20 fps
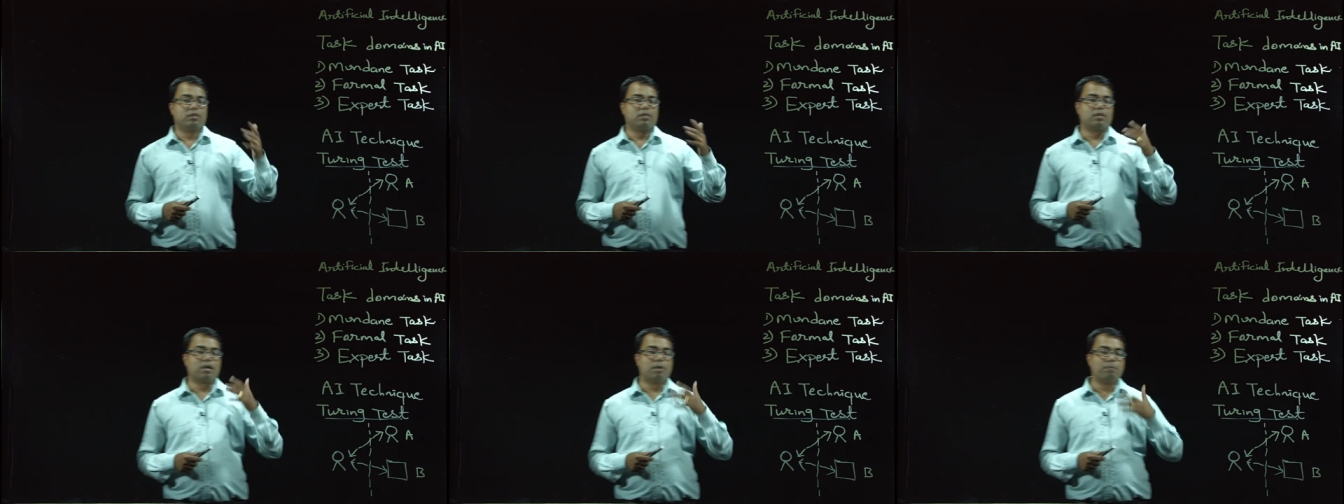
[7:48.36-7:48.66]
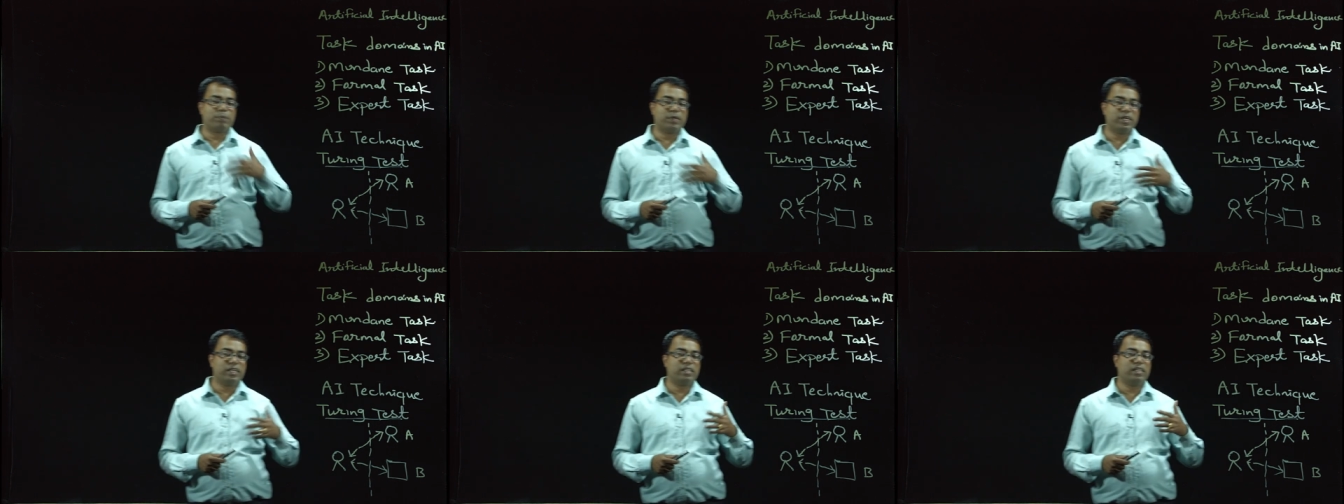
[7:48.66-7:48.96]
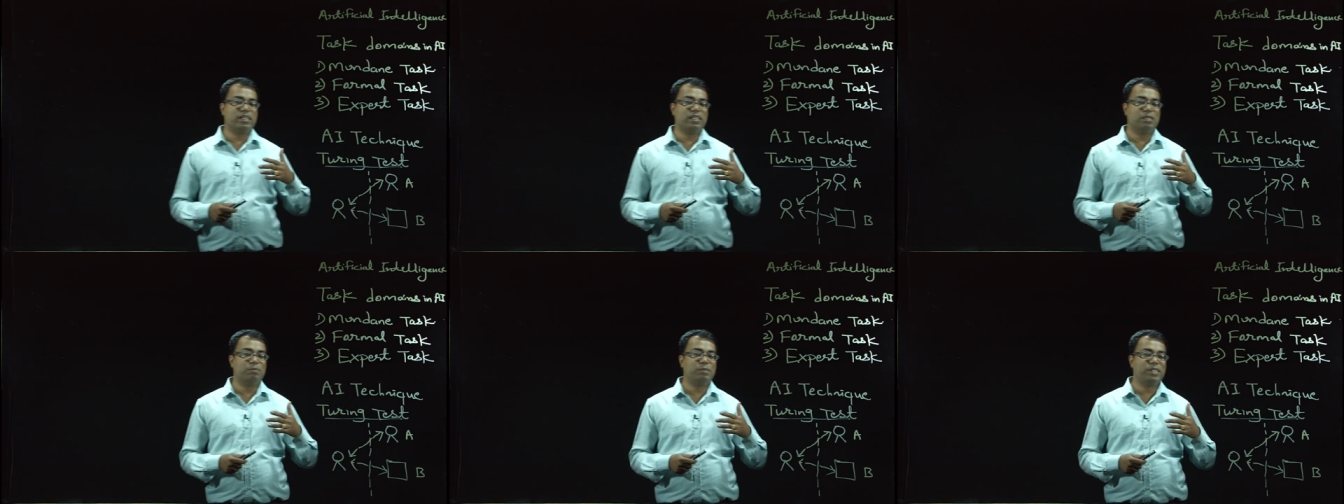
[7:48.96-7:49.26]

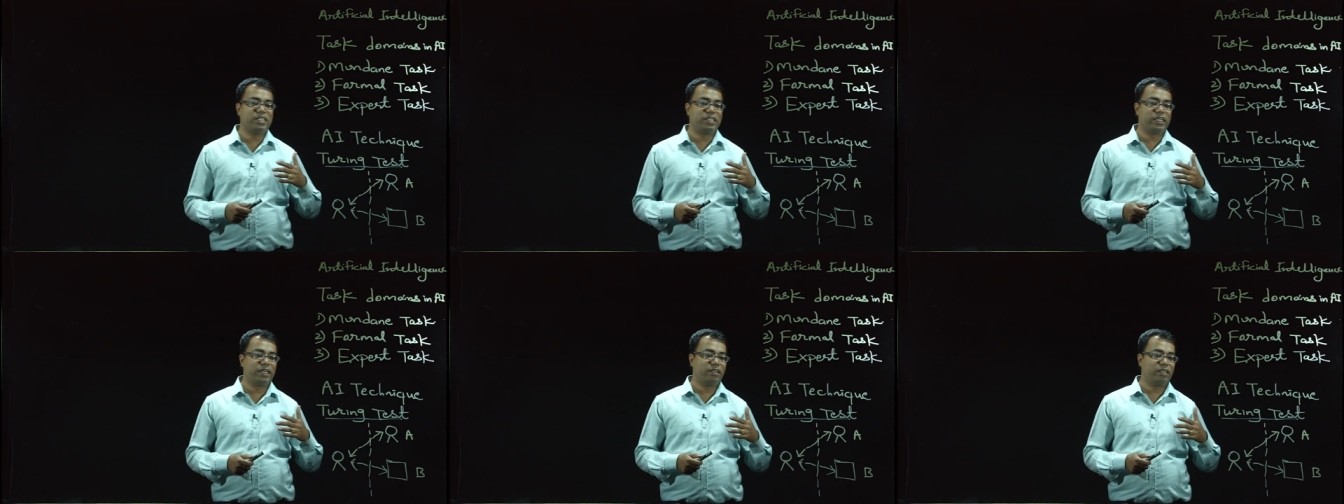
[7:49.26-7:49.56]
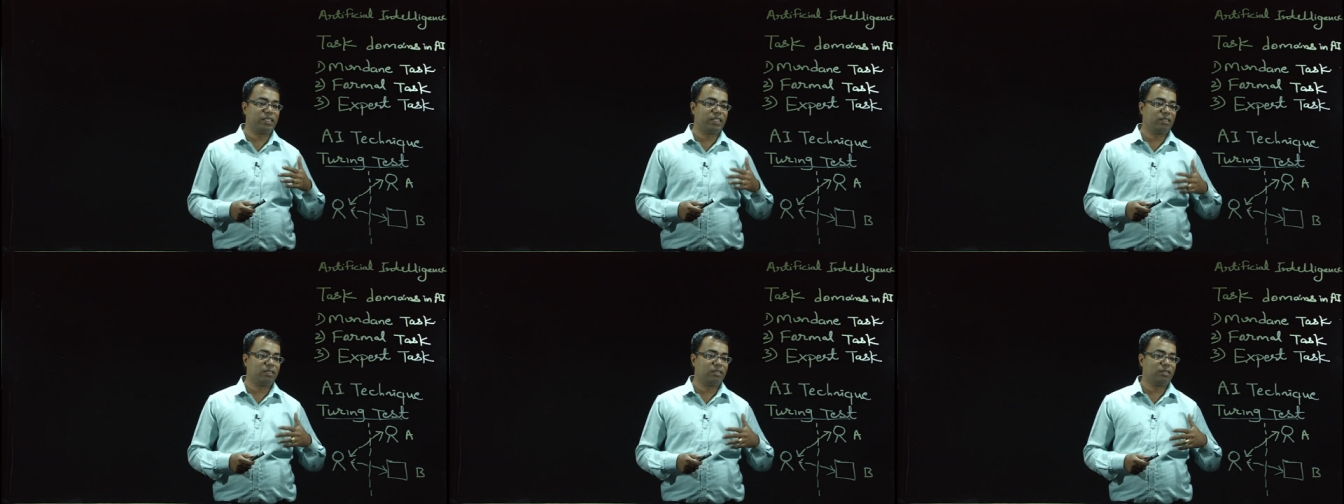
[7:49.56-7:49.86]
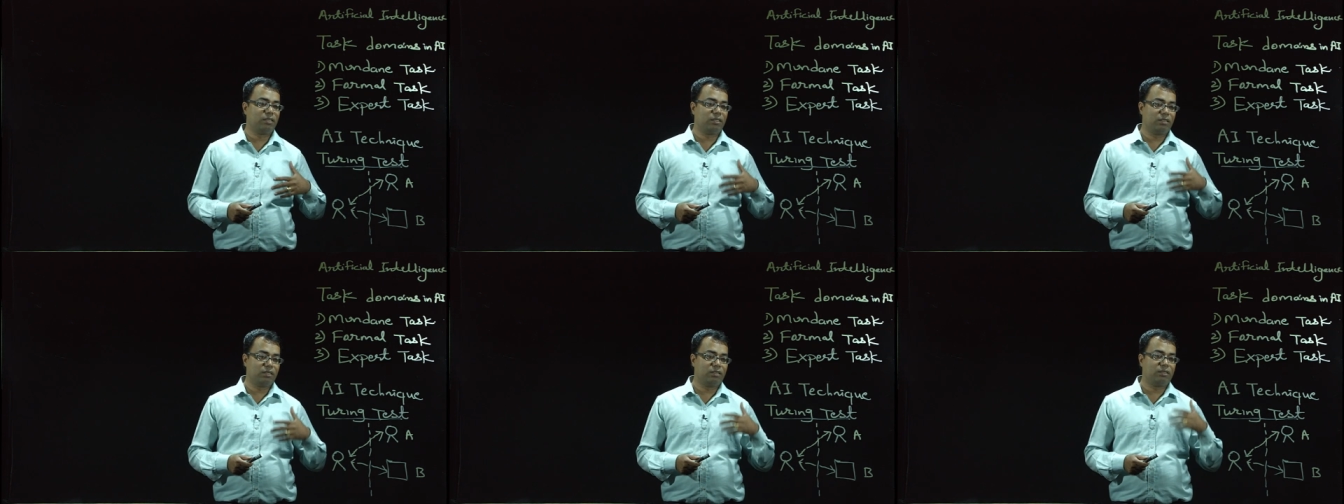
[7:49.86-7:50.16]
completely
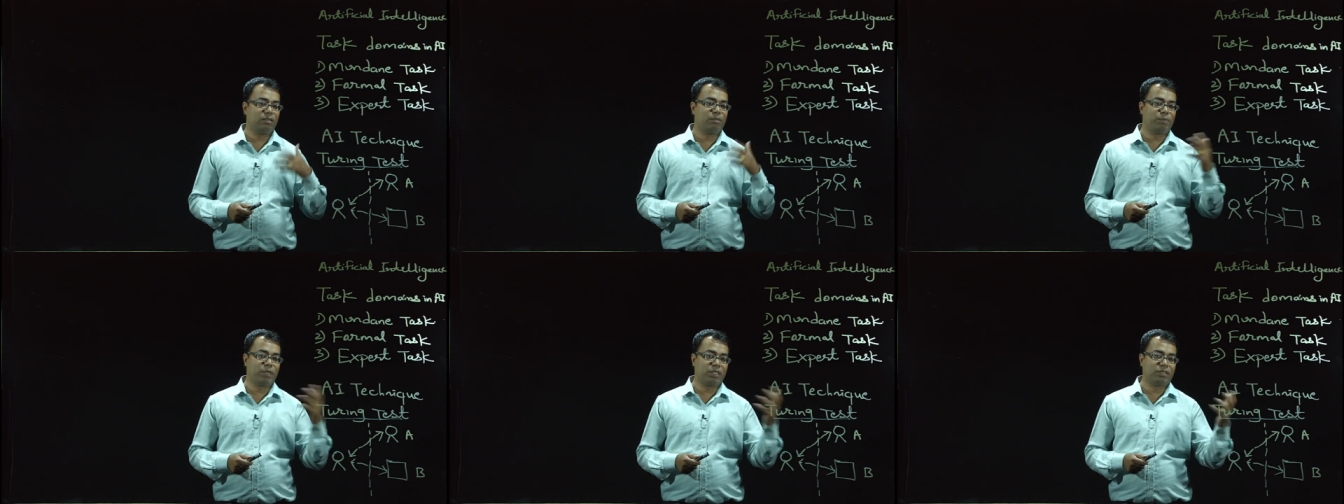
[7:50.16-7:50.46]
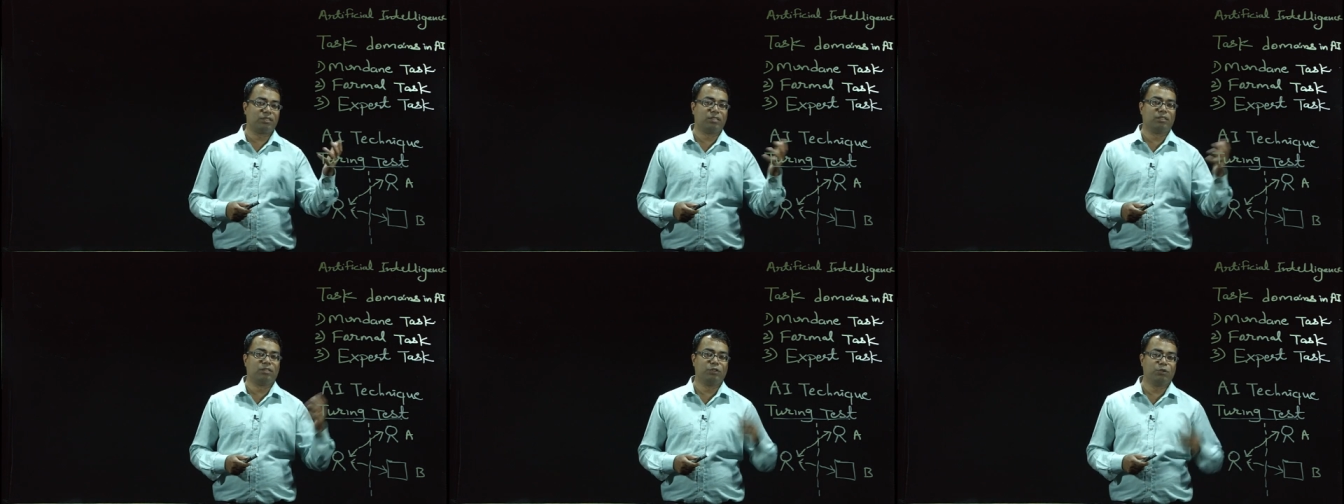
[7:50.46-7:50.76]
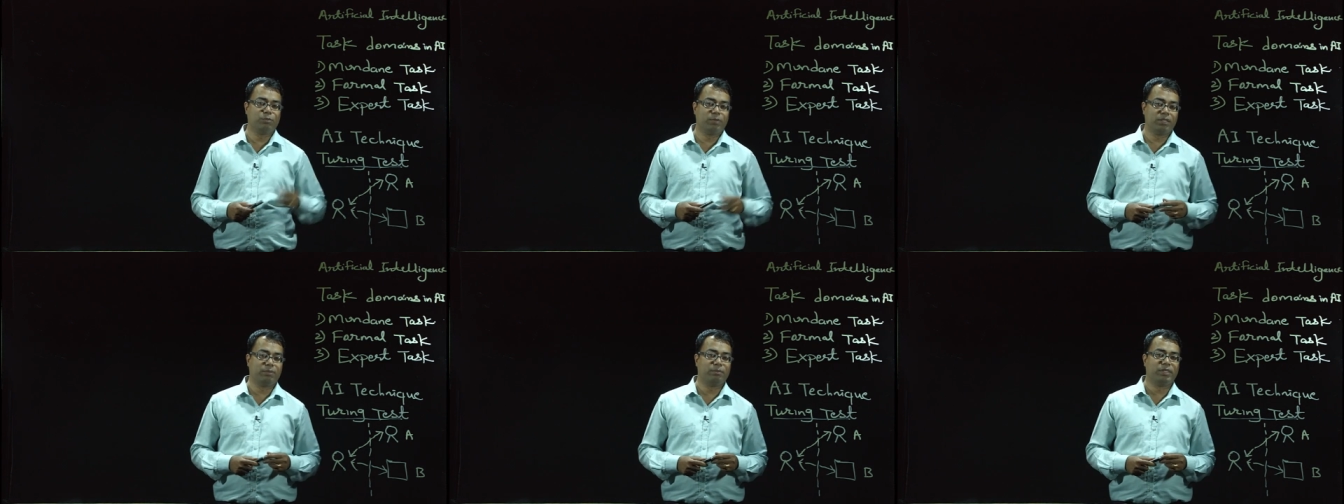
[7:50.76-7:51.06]
imitating the person,
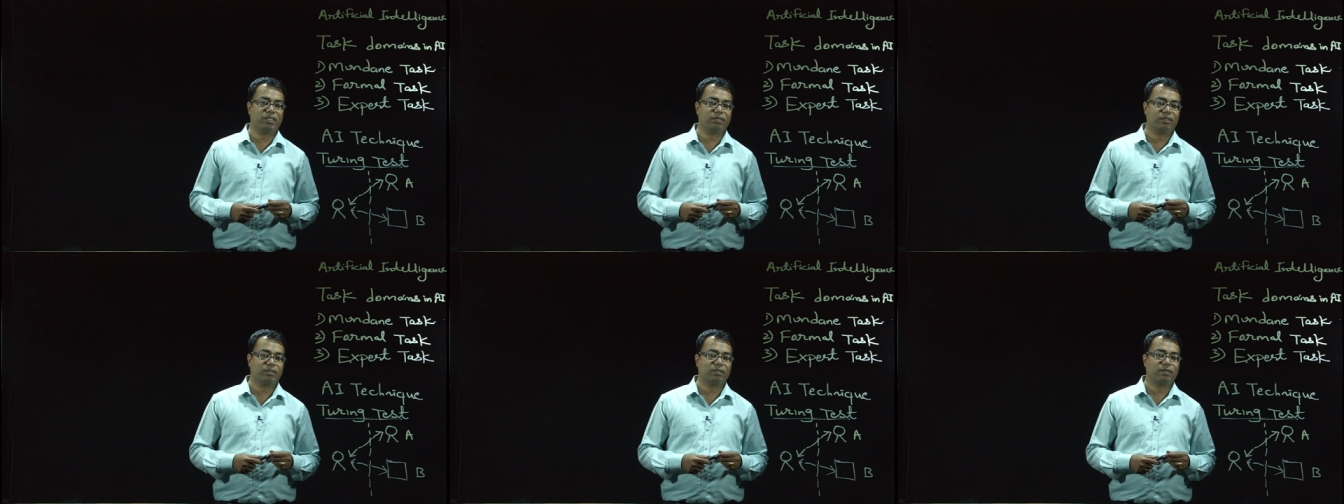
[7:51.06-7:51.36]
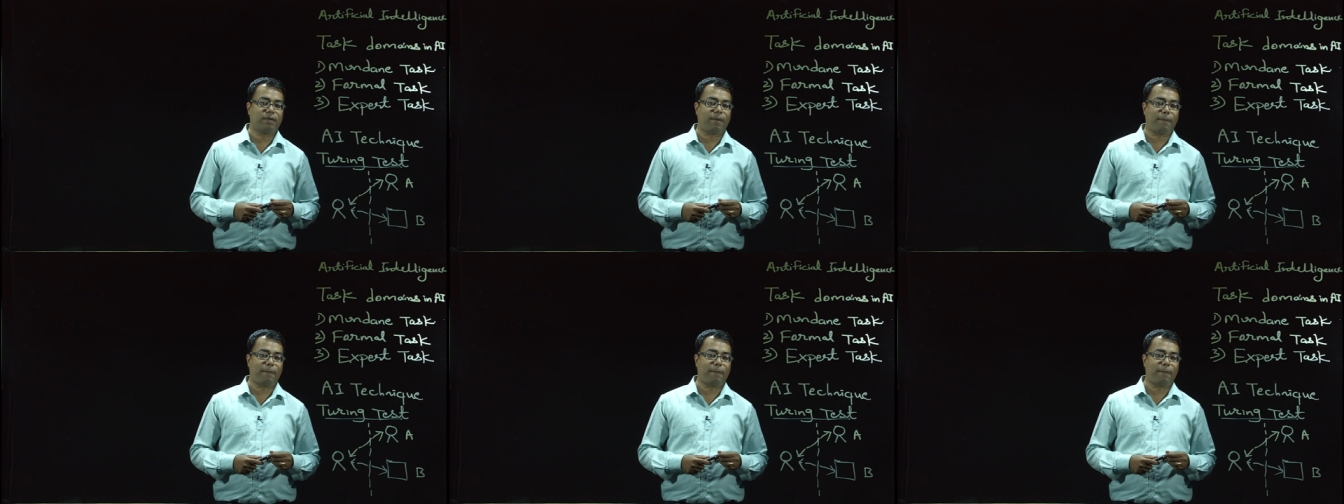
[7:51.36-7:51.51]
human being.